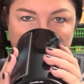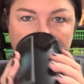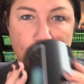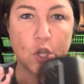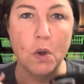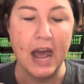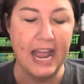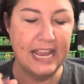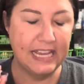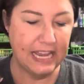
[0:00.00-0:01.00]
So
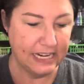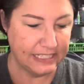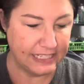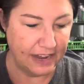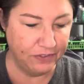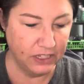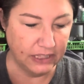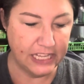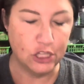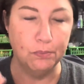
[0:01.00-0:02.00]
I get
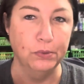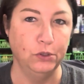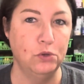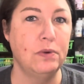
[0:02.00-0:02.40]
definitely the blue